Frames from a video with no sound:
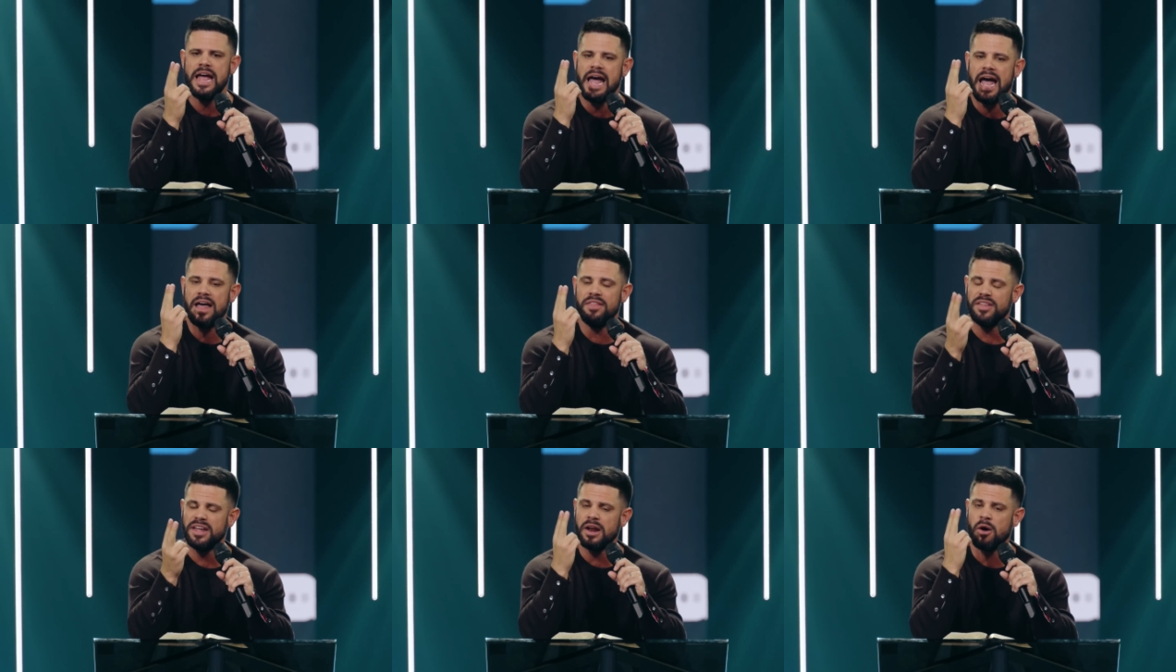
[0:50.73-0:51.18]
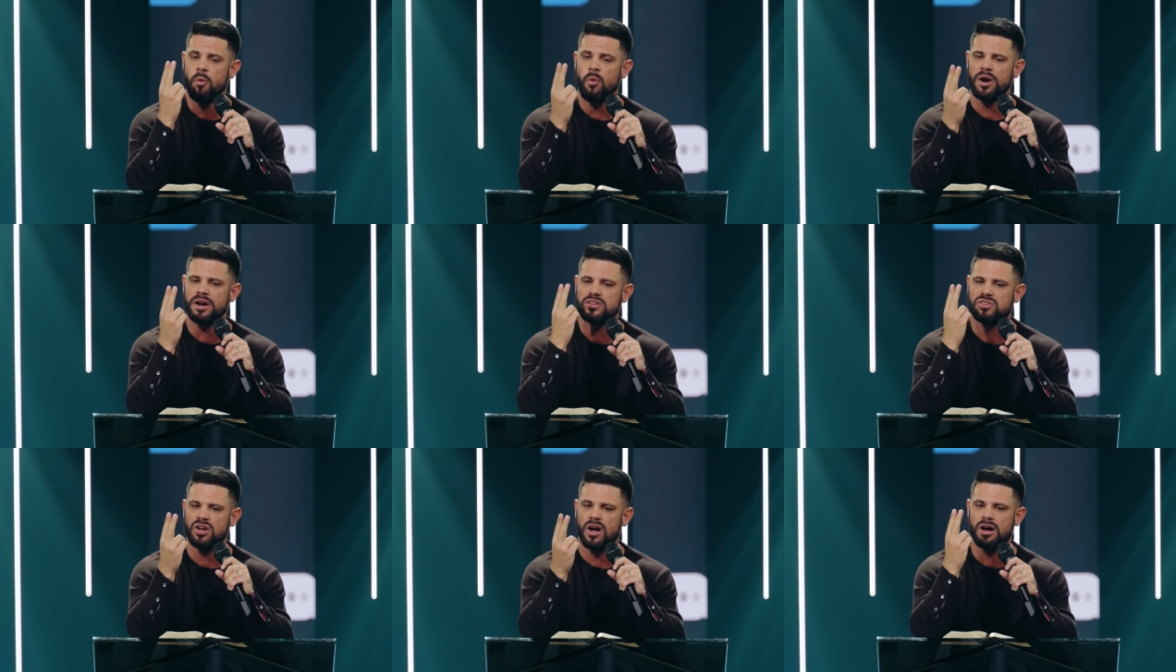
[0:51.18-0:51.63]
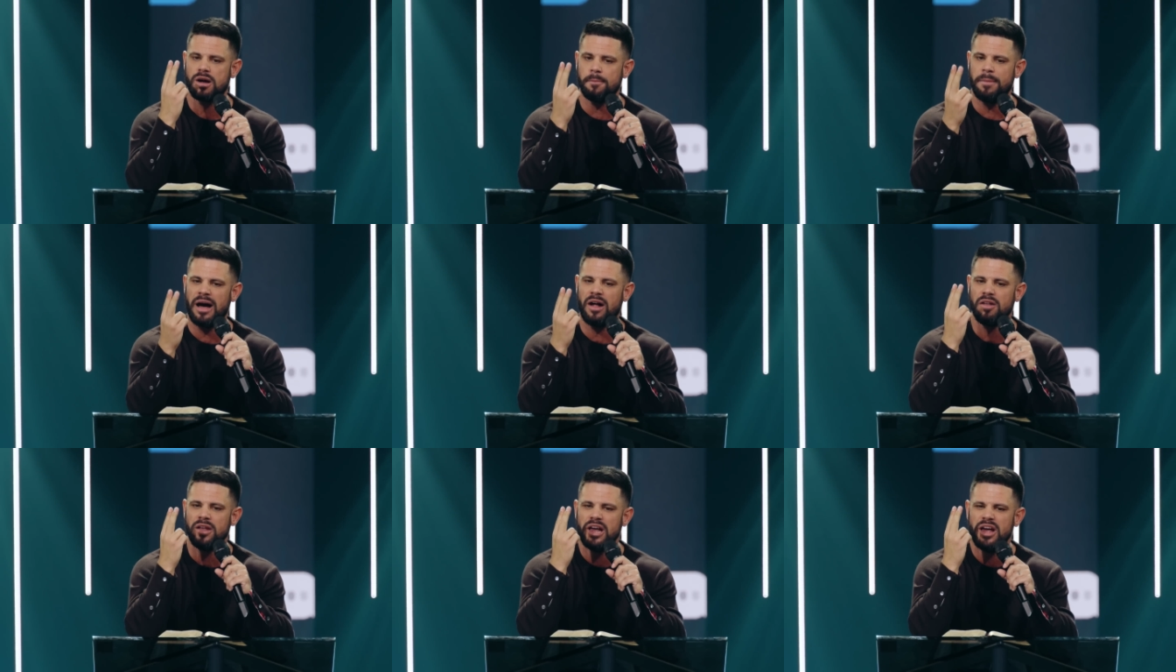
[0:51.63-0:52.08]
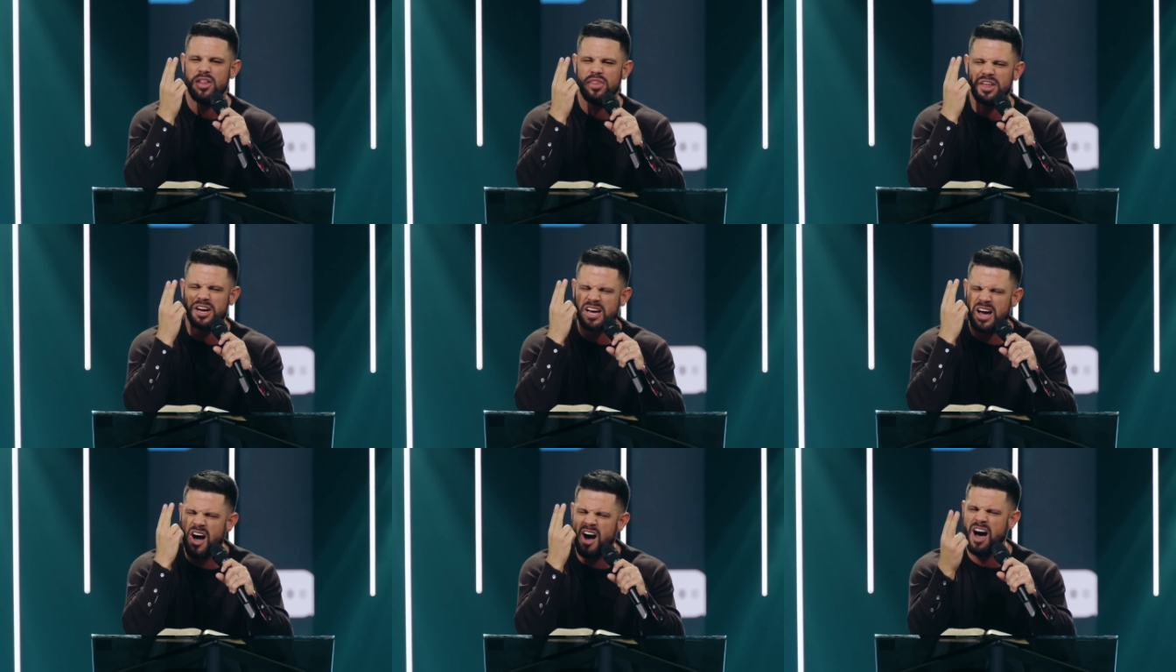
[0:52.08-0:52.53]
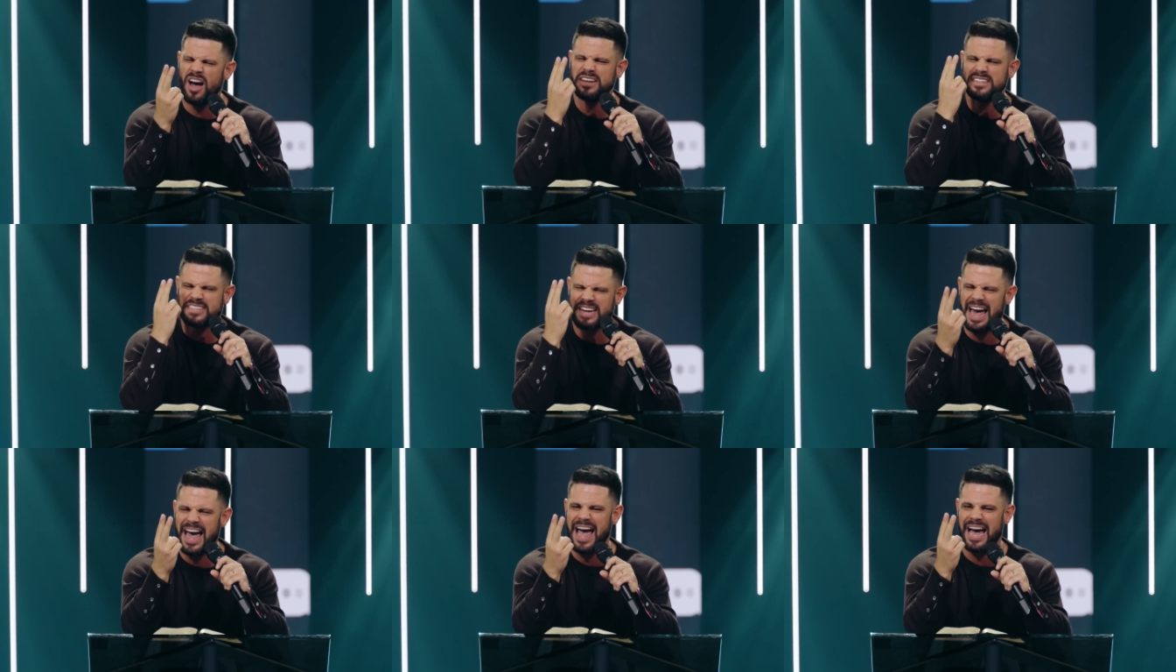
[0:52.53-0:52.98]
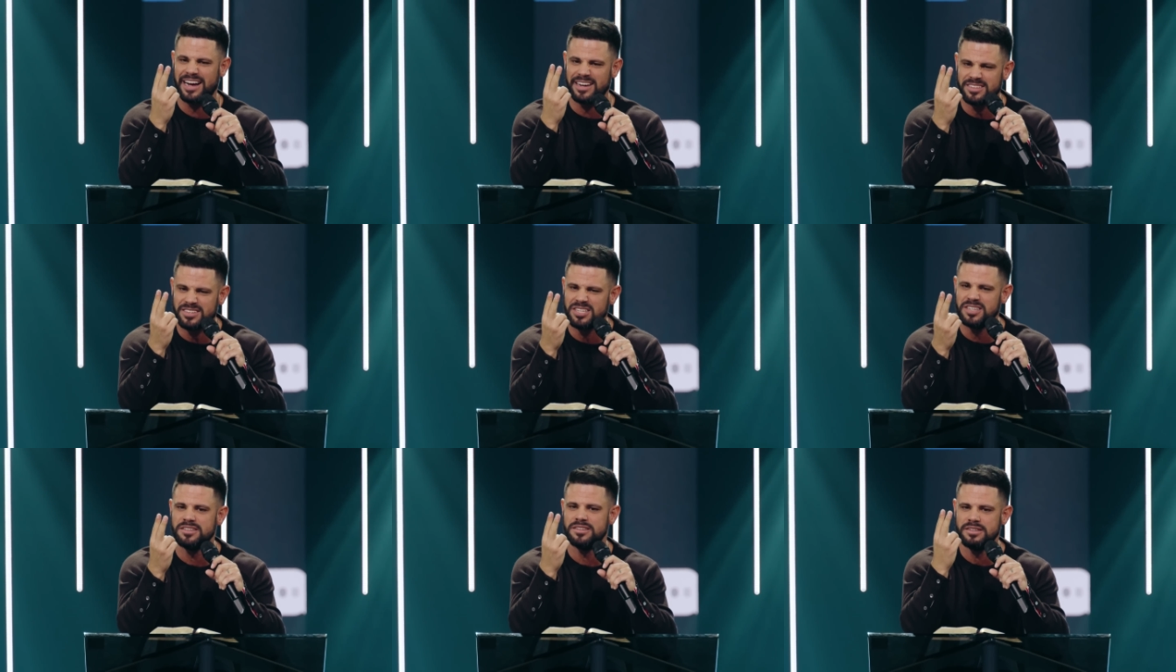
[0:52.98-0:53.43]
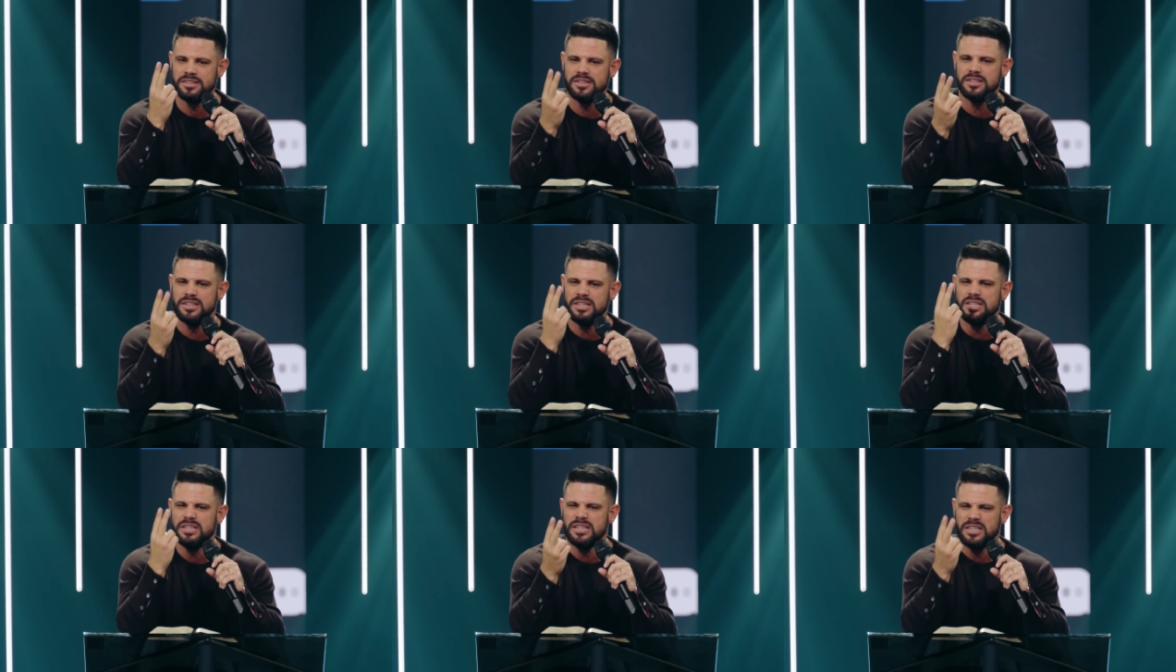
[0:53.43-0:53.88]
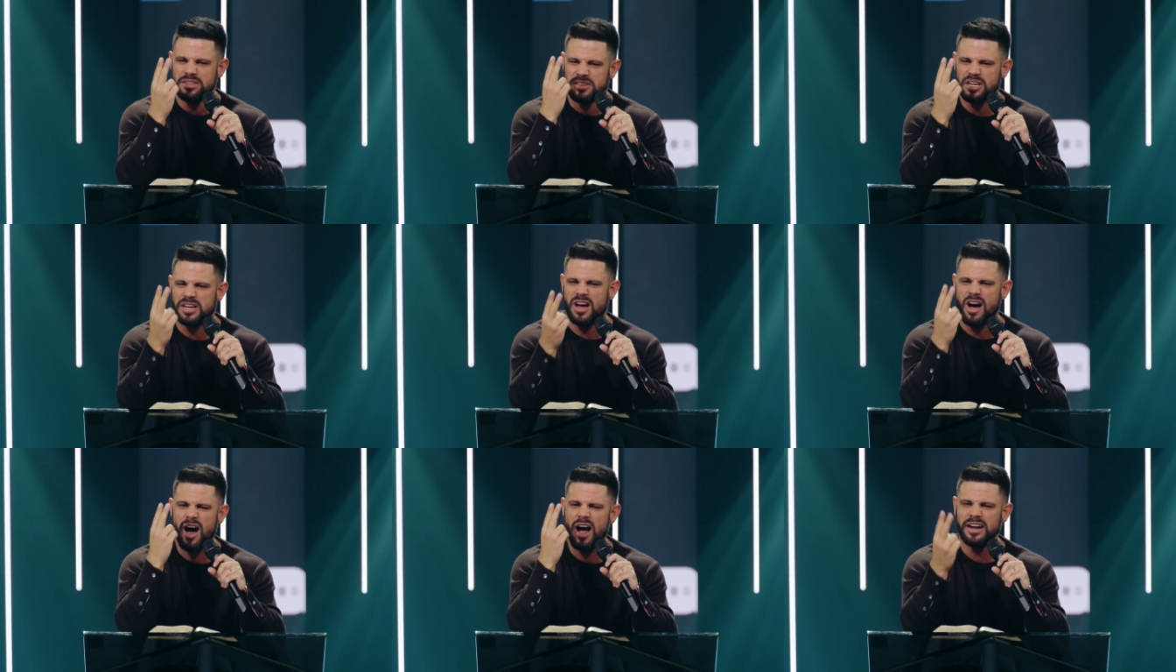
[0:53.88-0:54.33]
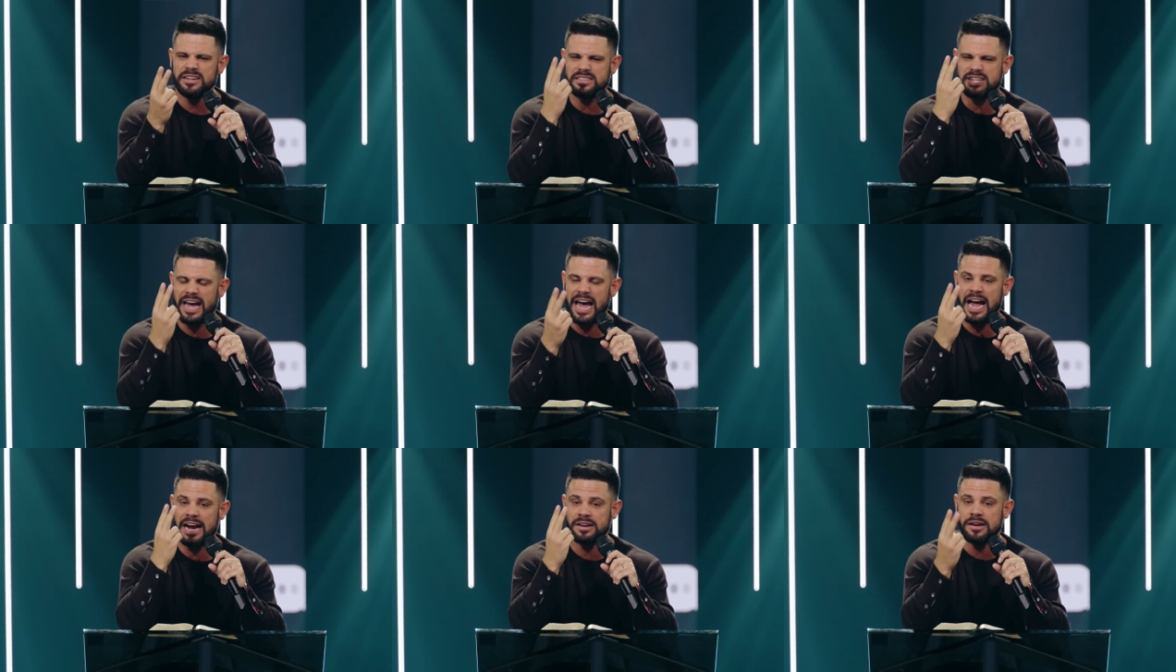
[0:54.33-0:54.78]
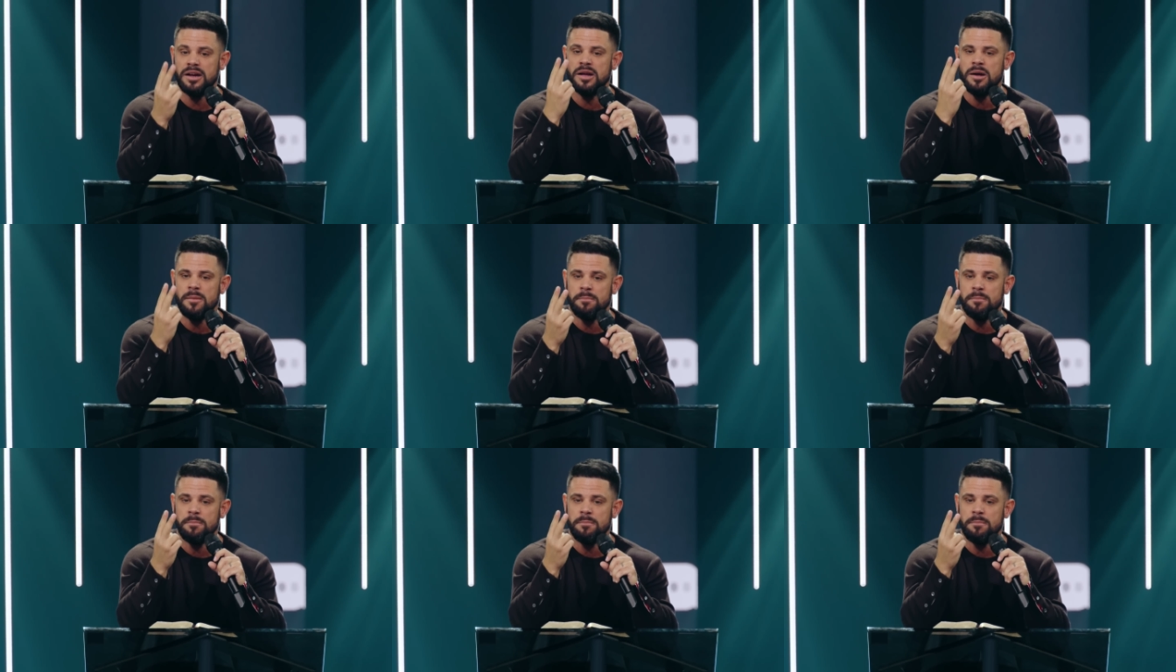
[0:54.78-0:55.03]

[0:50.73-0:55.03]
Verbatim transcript: and then I want to talk about the contact the contact.